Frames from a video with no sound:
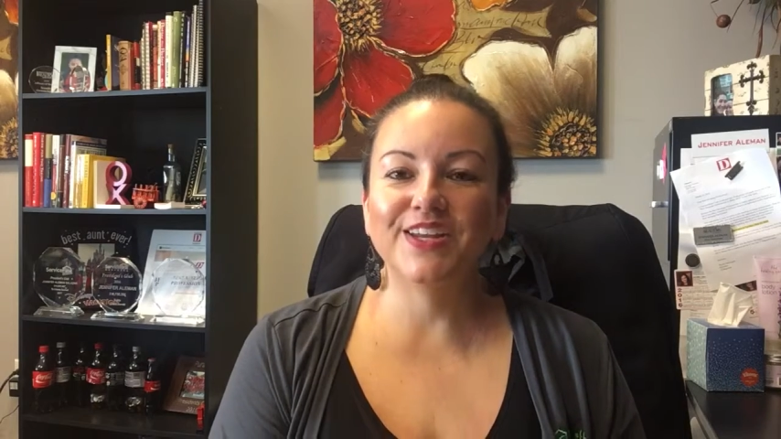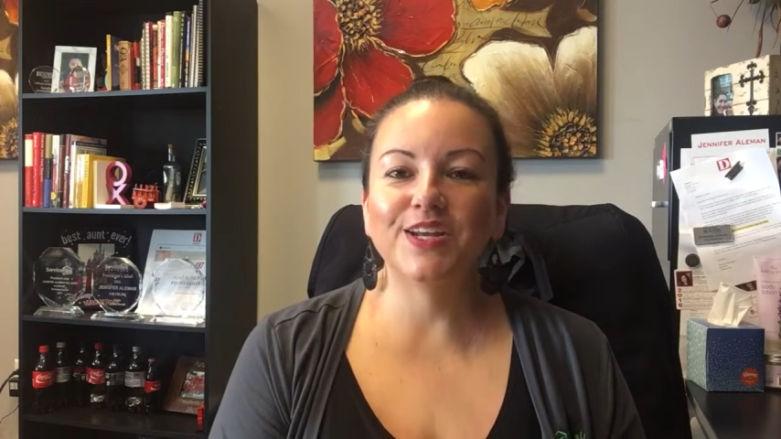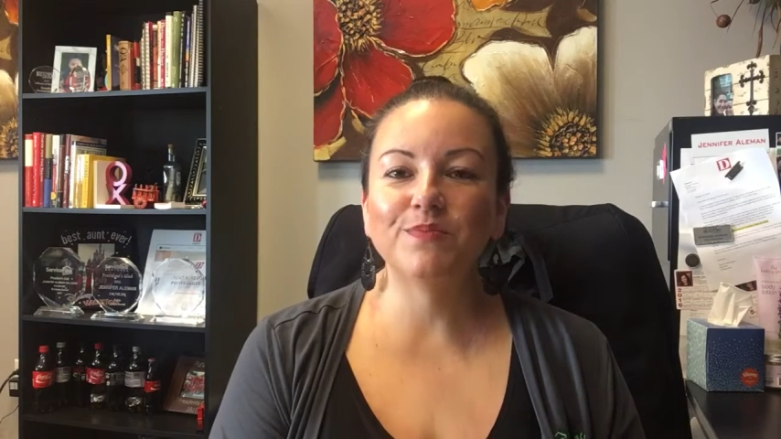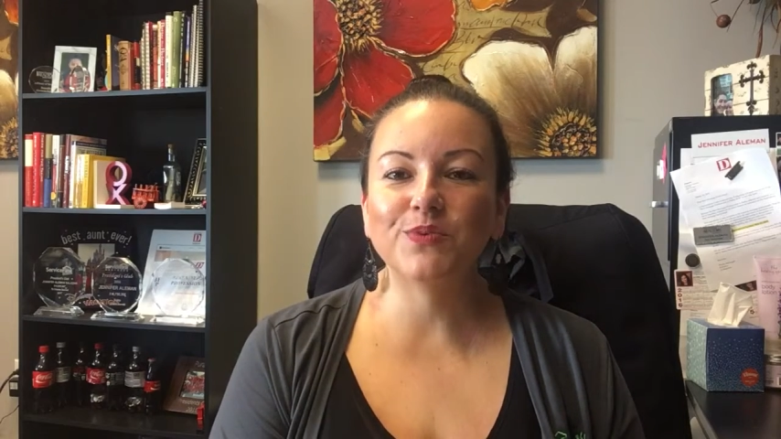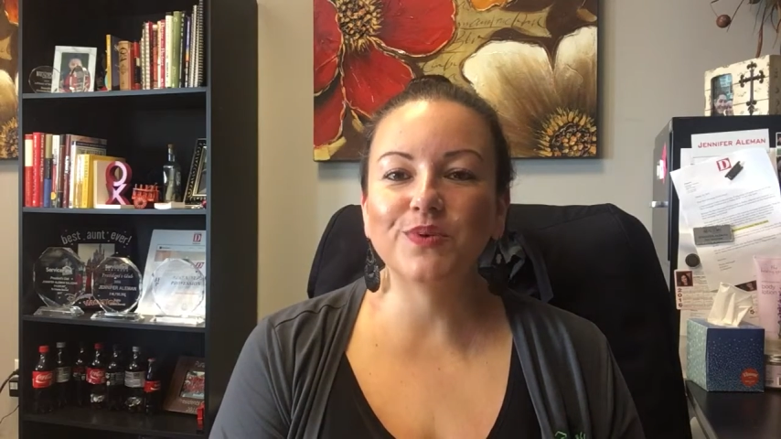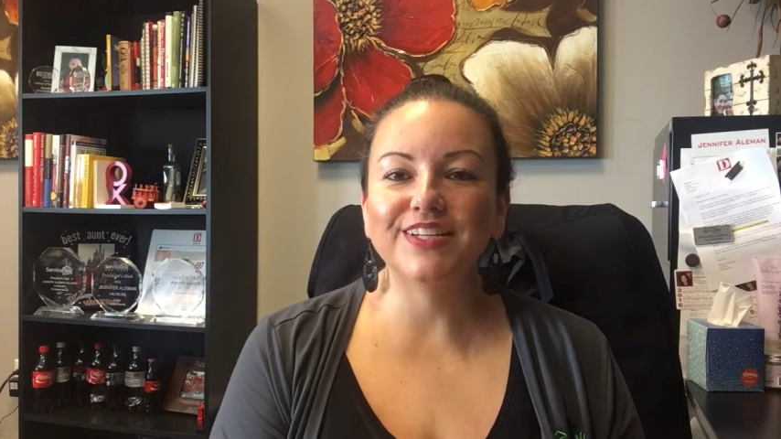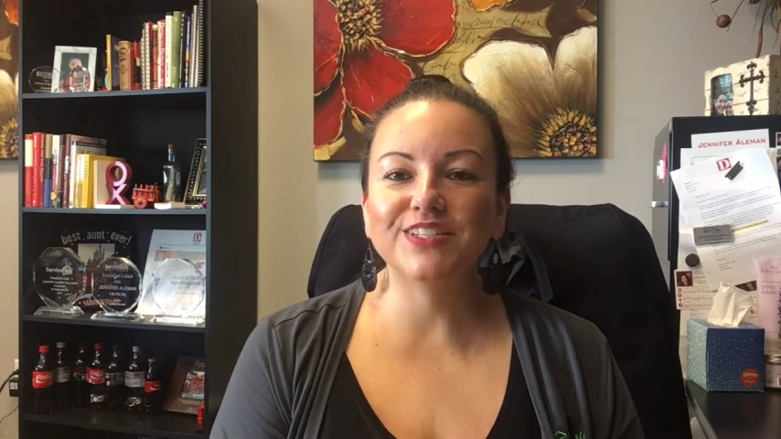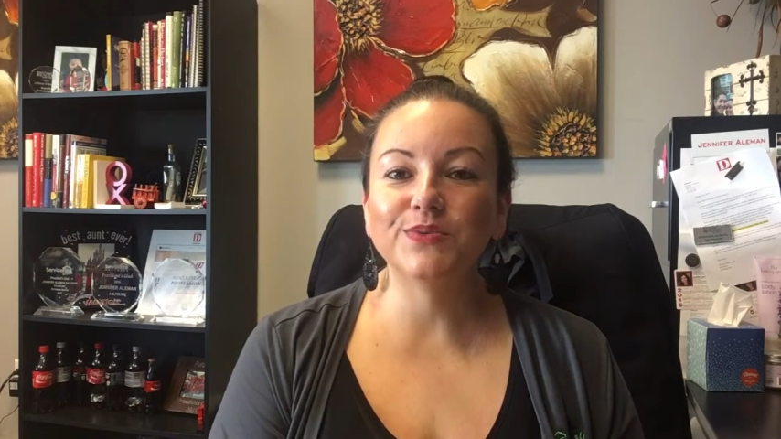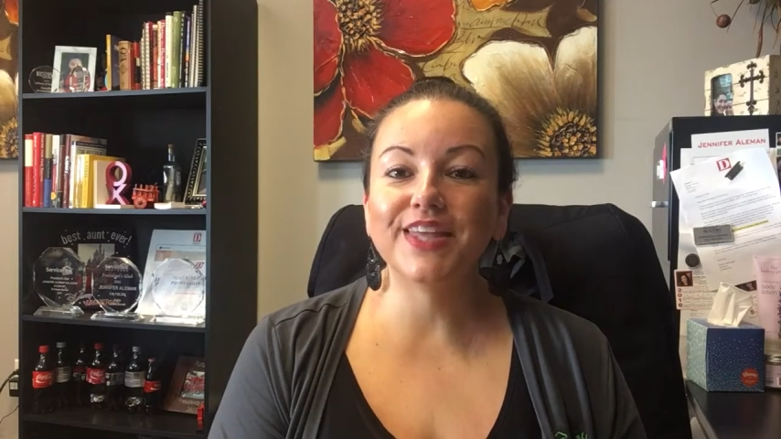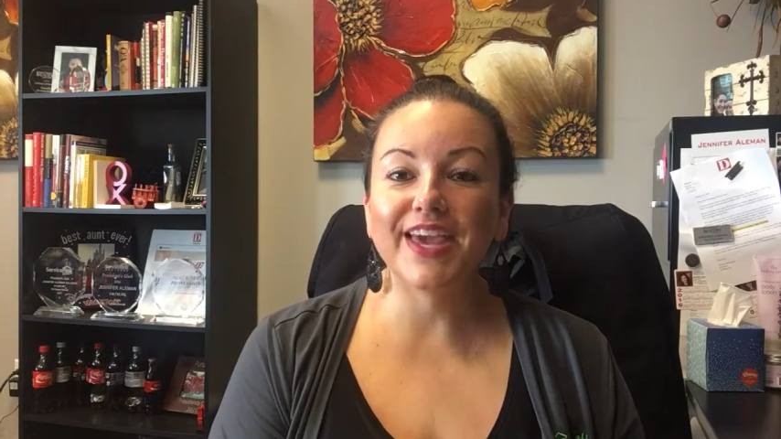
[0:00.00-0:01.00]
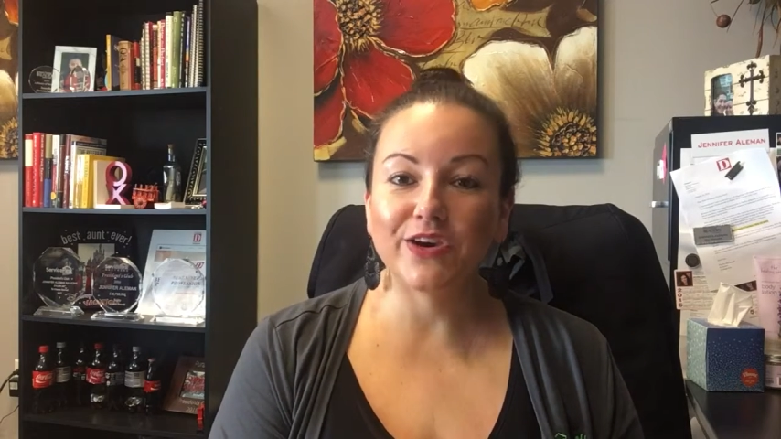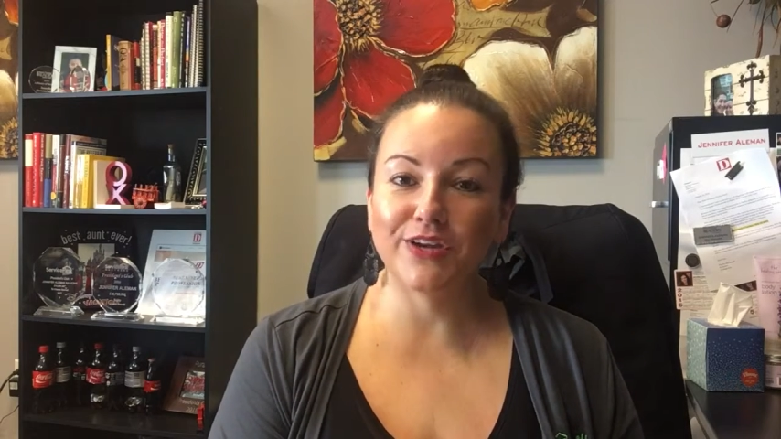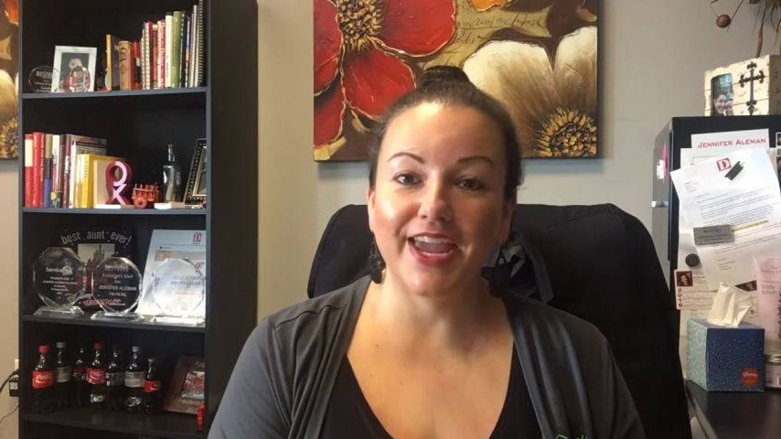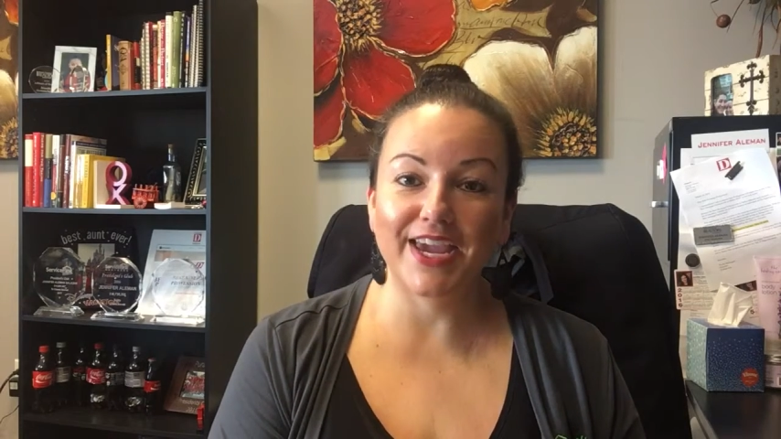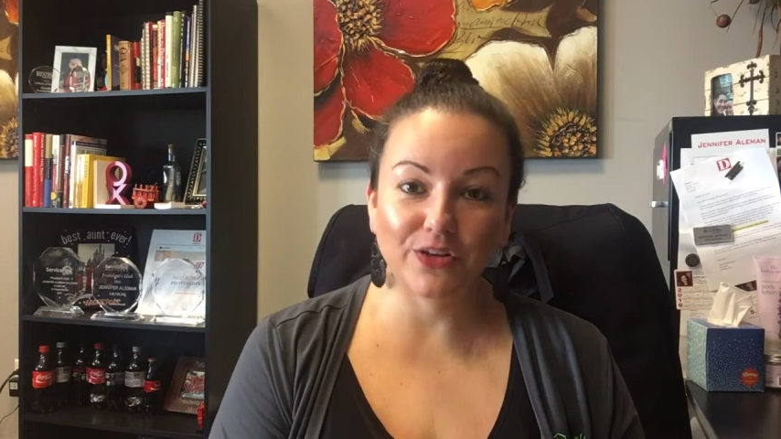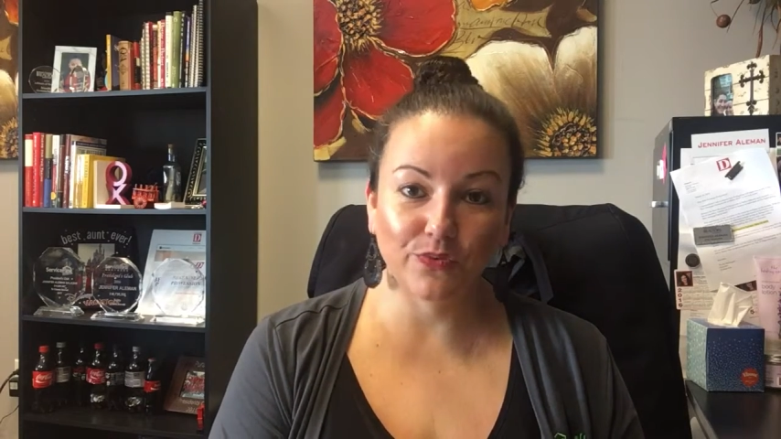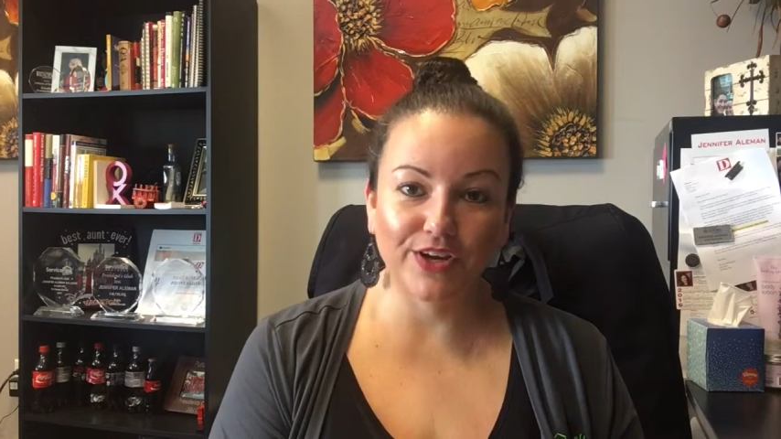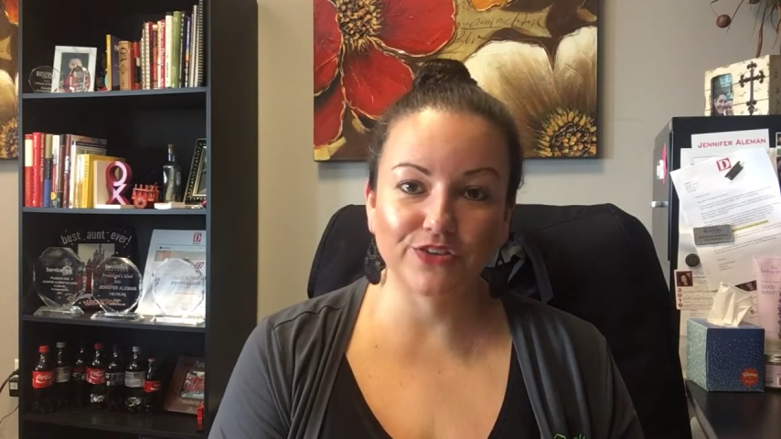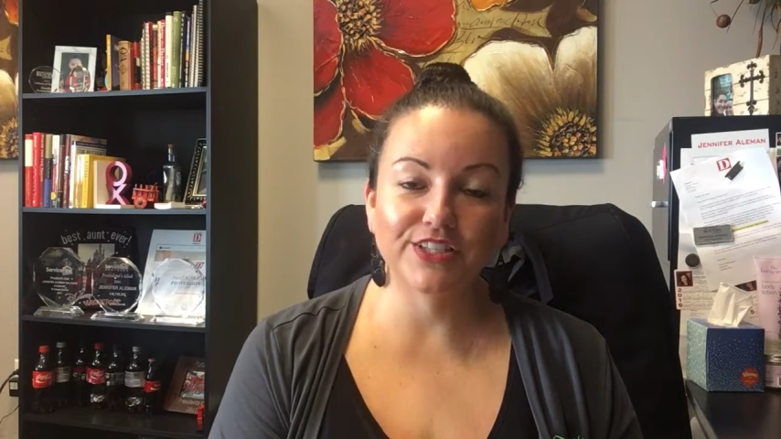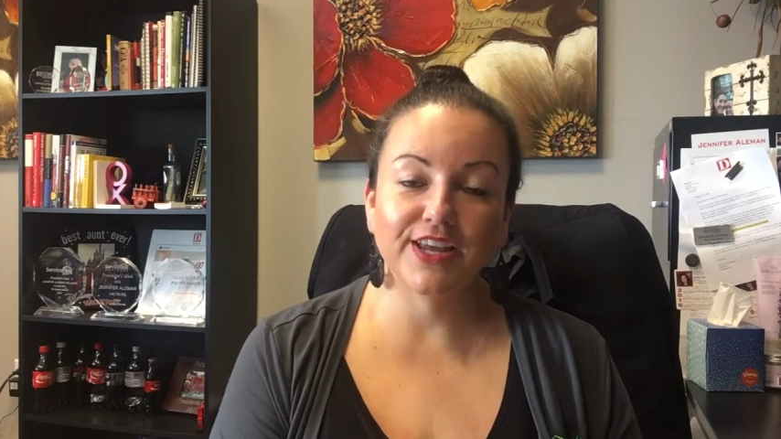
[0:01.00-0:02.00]
Number one is with
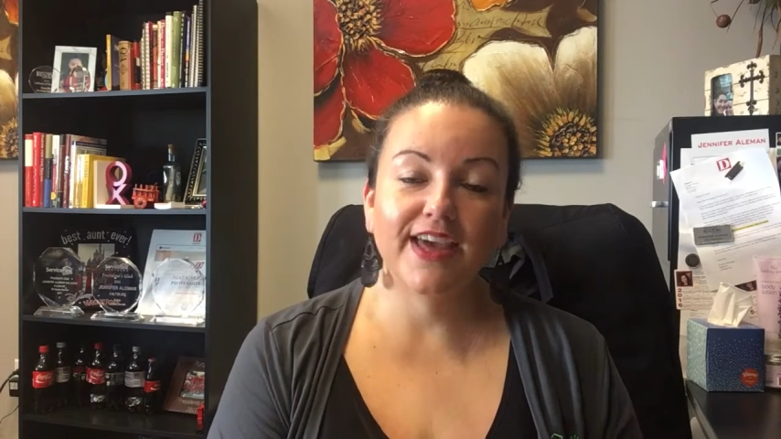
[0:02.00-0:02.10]
handrails.